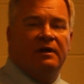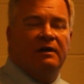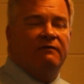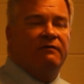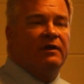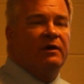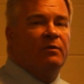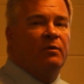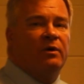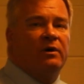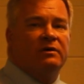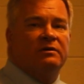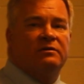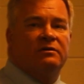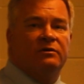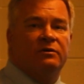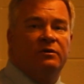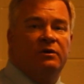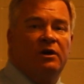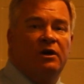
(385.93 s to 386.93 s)
if they want
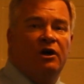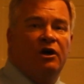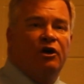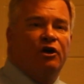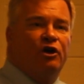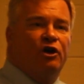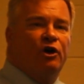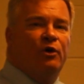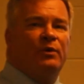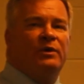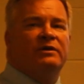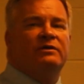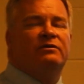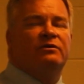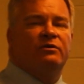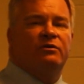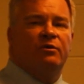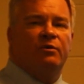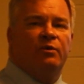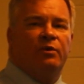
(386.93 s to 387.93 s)
to go
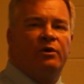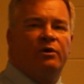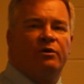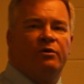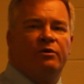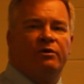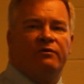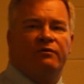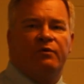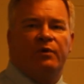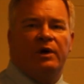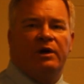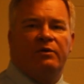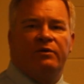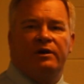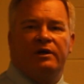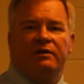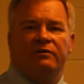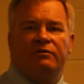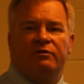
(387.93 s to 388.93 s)
into the world of
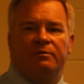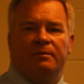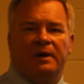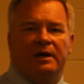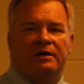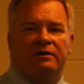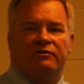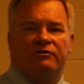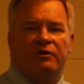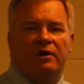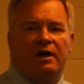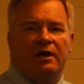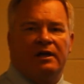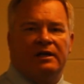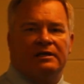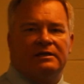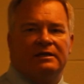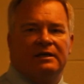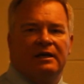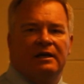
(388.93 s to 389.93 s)
welding through
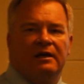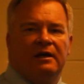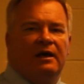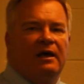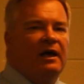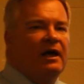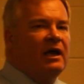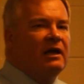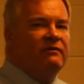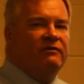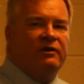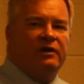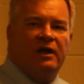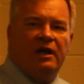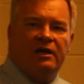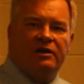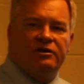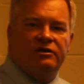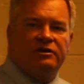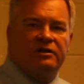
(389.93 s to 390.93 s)
mechatronics,
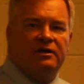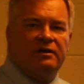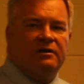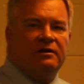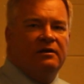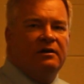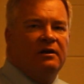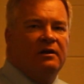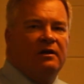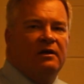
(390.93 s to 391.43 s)
aviation,